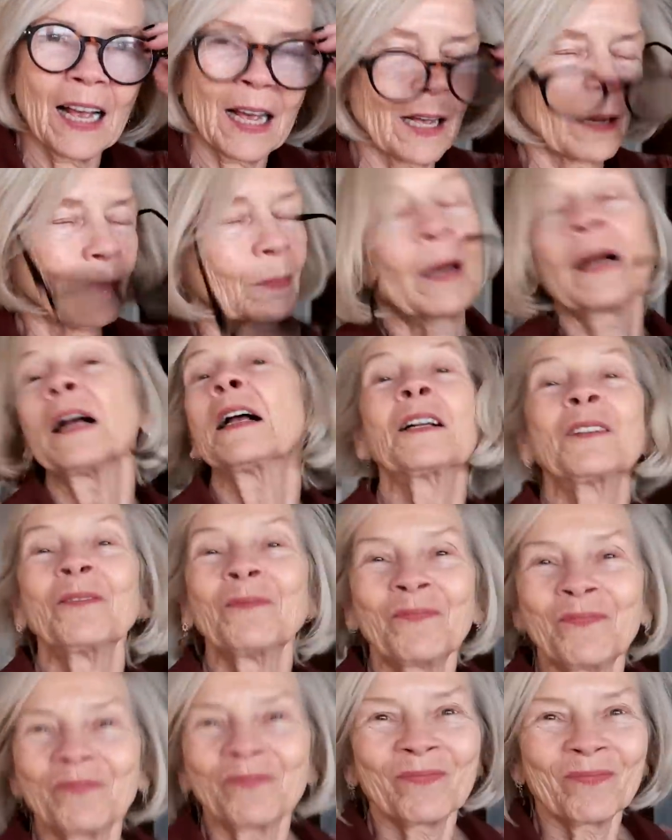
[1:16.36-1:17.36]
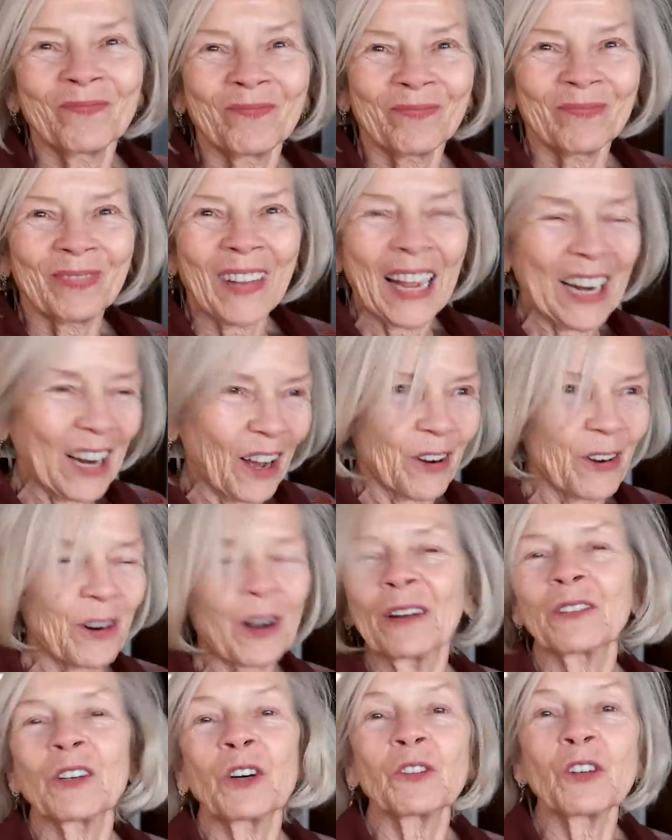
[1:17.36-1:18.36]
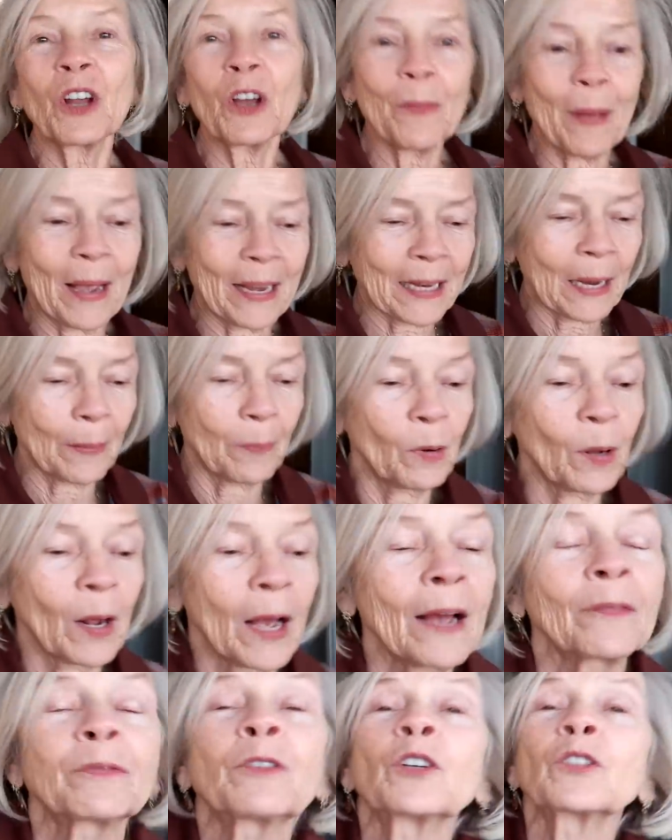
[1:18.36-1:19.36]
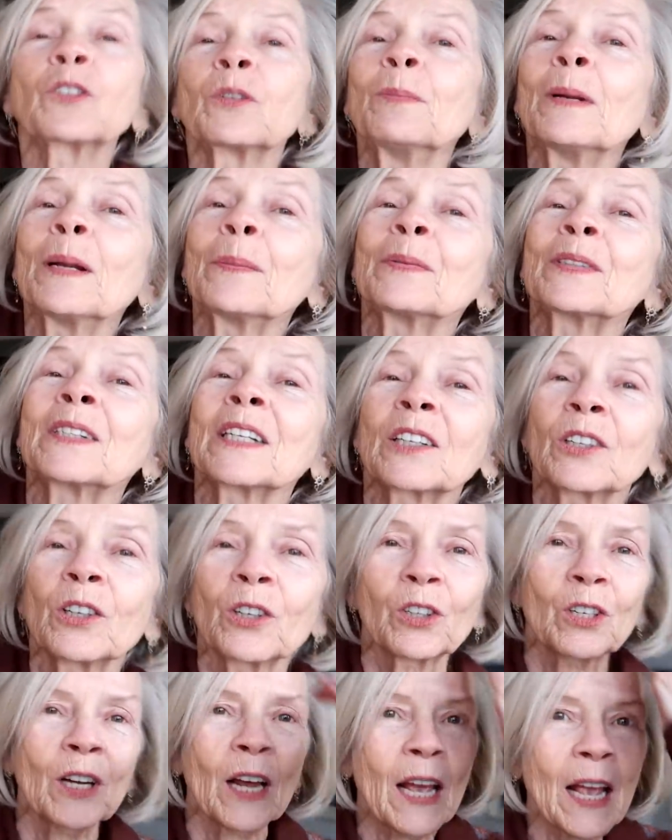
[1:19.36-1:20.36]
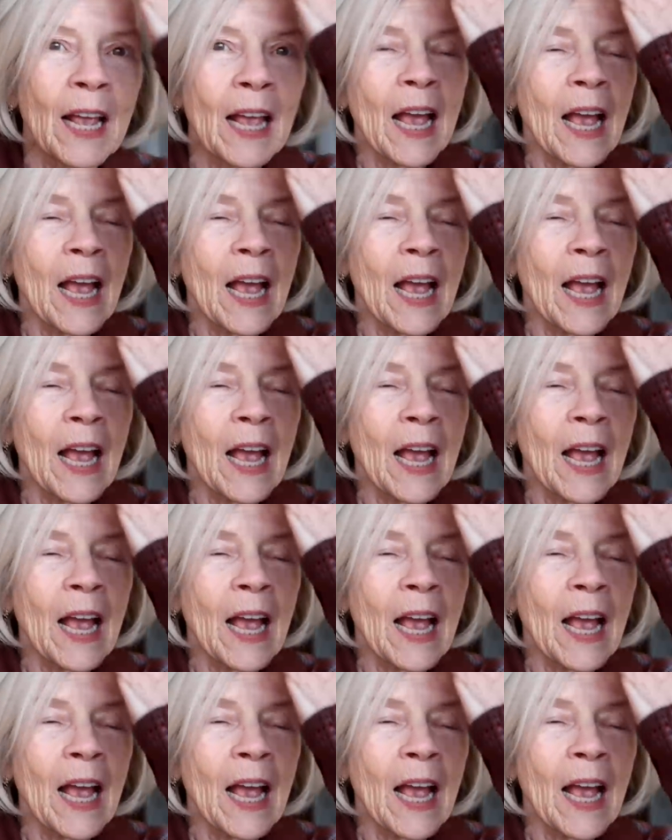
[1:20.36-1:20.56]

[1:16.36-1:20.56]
Hello, I've got no makeup. Well, I have got some lipstick on.